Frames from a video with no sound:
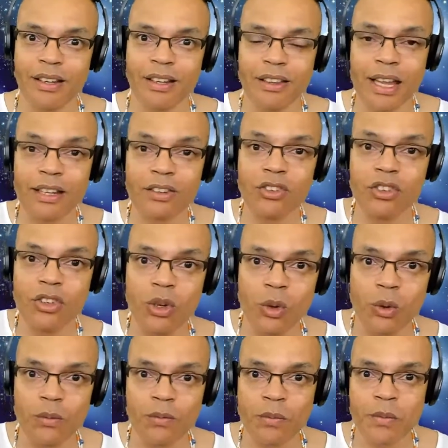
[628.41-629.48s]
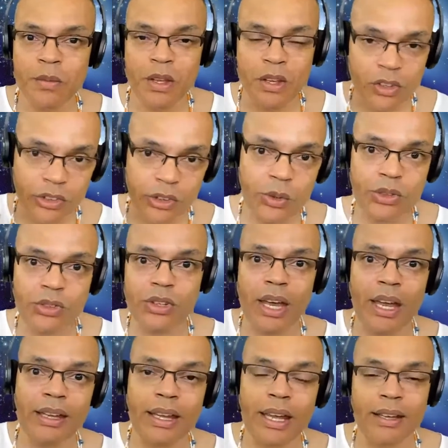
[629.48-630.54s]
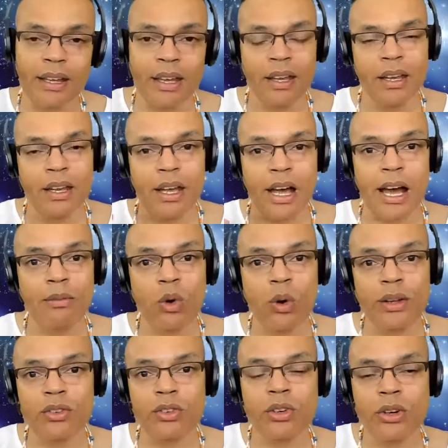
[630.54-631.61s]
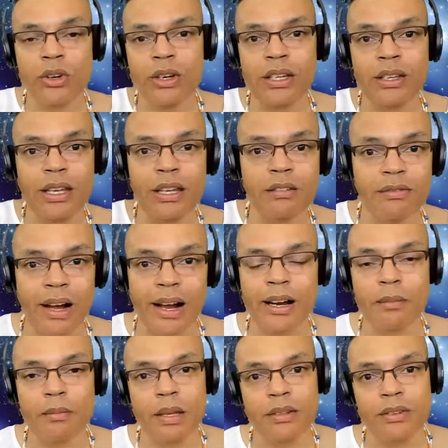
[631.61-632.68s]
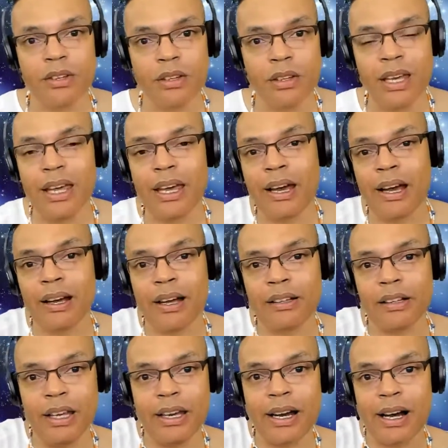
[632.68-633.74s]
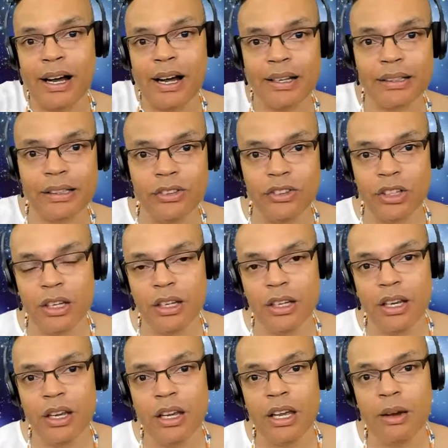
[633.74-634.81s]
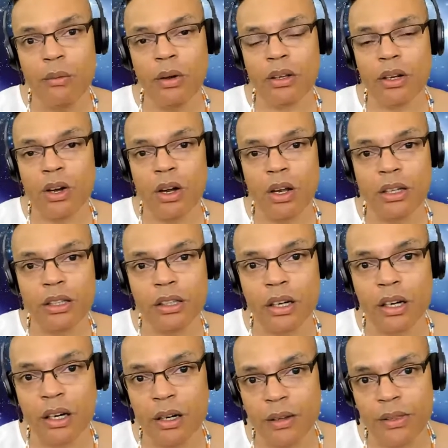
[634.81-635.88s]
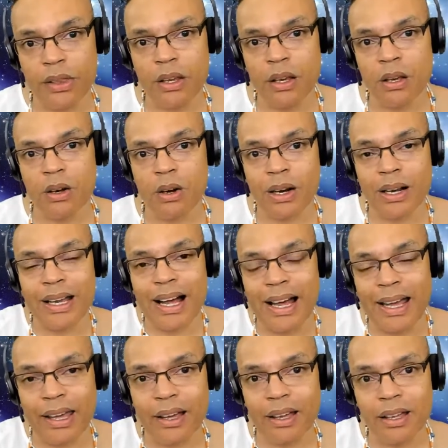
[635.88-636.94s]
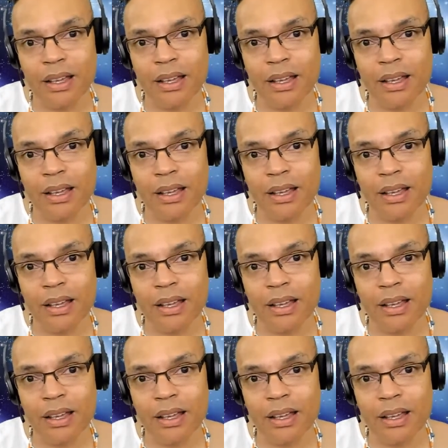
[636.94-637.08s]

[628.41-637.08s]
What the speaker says: That is you. You said that I'm going to create the environment, the ecology, and we're going to call it Earth or Gaia